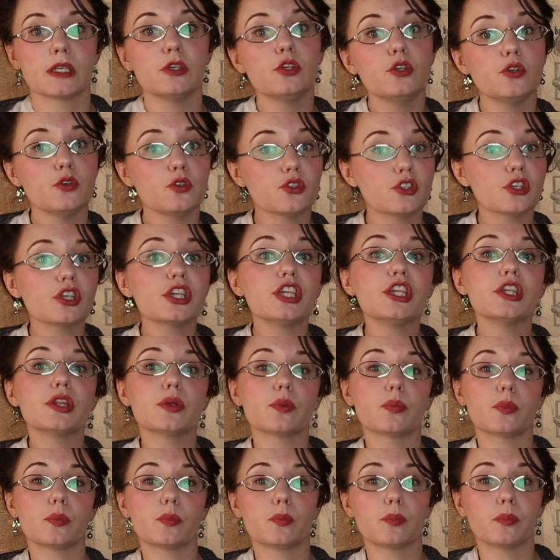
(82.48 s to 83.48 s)
Usually
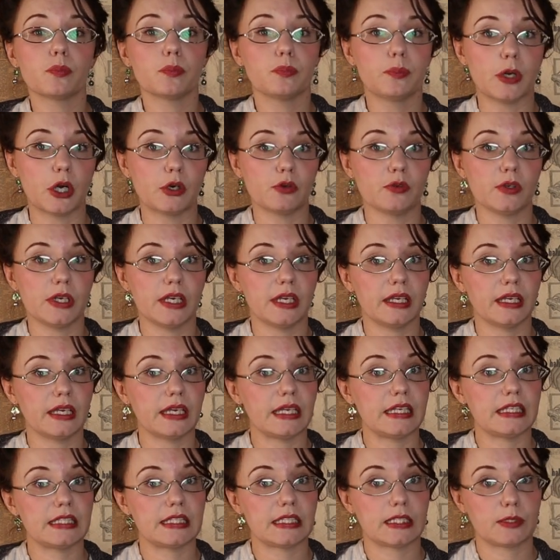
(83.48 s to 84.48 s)
the boning
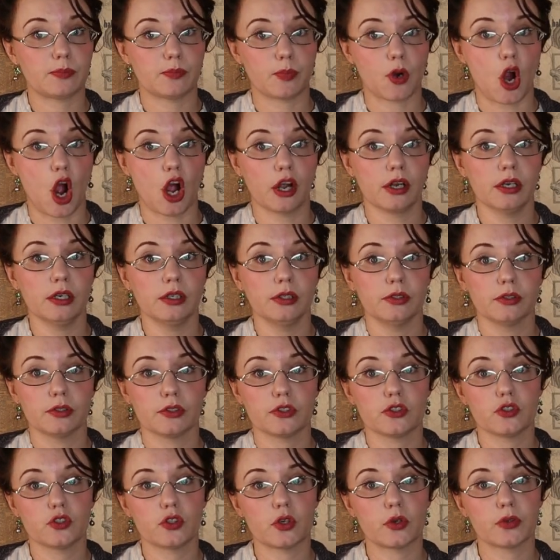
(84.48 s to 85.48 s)
is sprung,
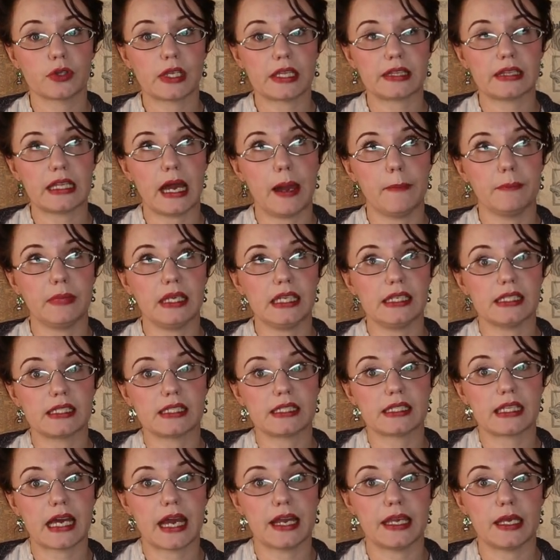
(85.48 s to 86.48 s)
so that that
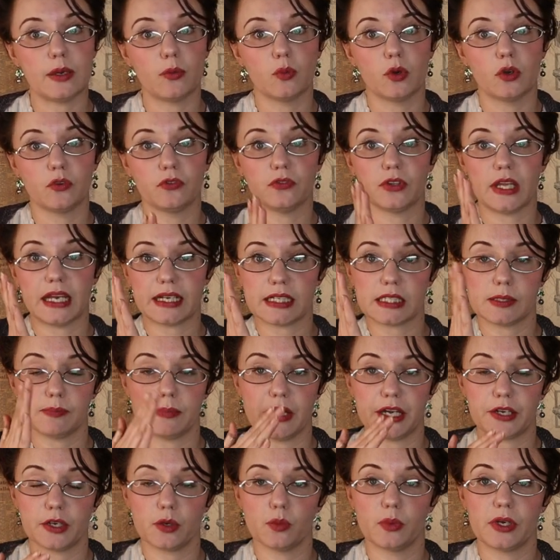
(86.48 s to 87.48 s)
means that it will flex
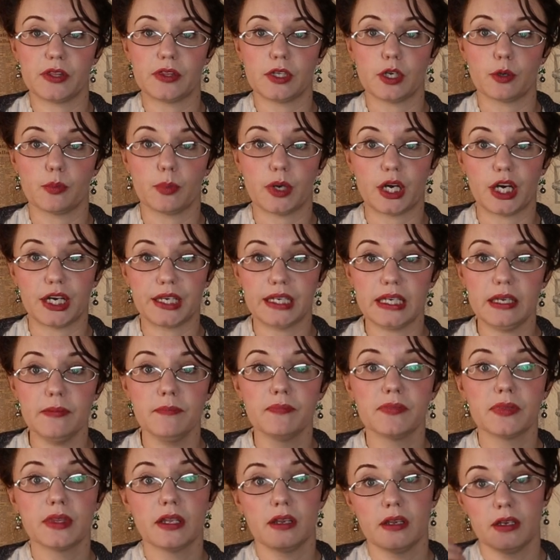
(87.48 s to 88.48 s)
better with your
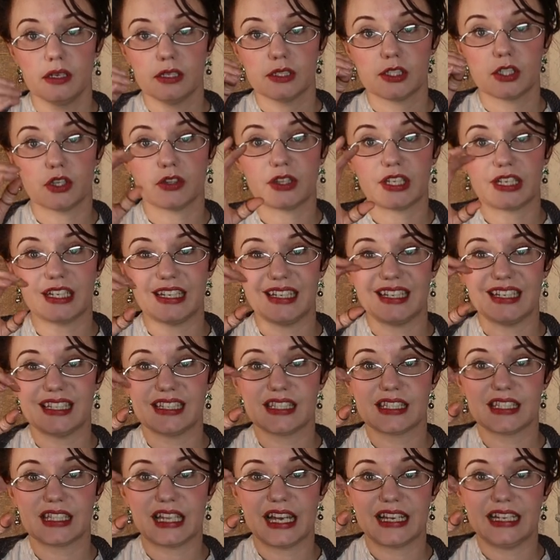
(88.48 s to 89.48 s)
body so that it
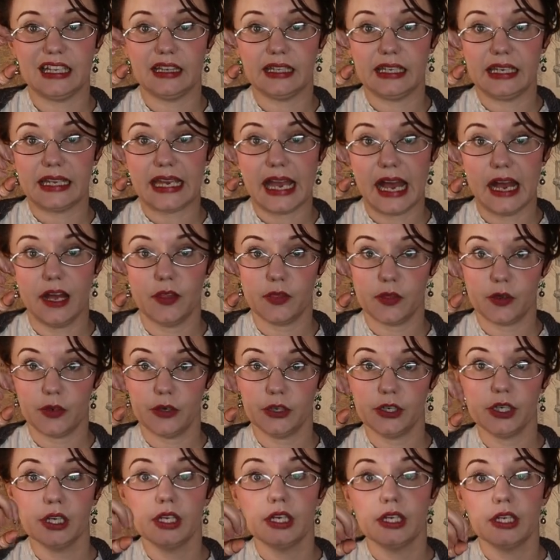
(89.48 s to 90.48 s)
is slightly
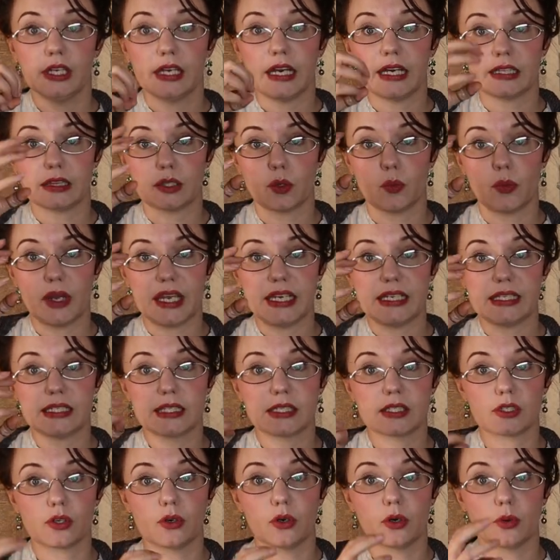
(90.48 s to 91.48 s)
gathered at the
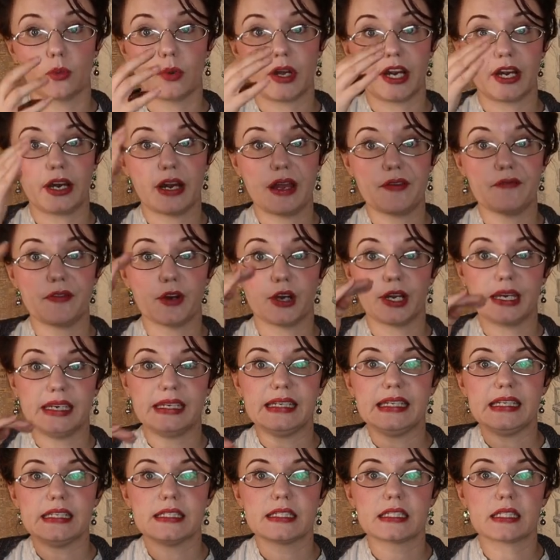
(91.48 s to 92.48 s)
waist or wherever
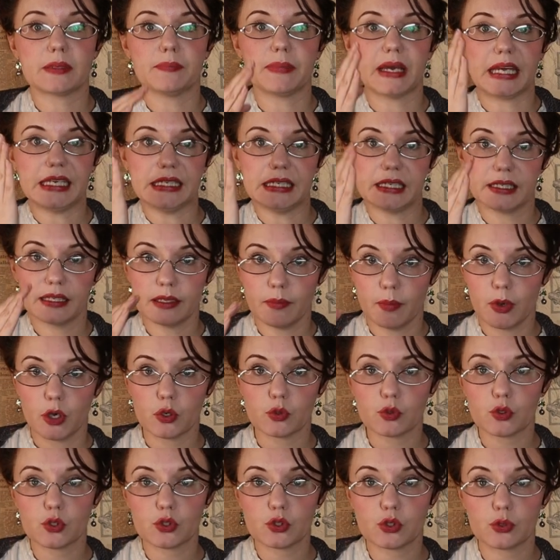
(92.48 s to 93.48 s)
it needs to bend the
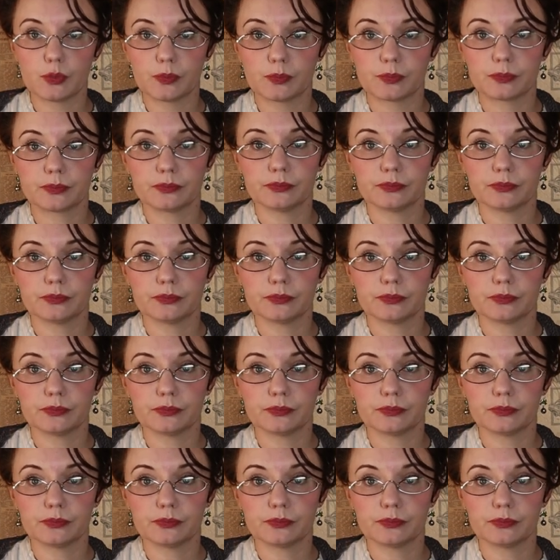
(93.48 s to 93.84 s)
most.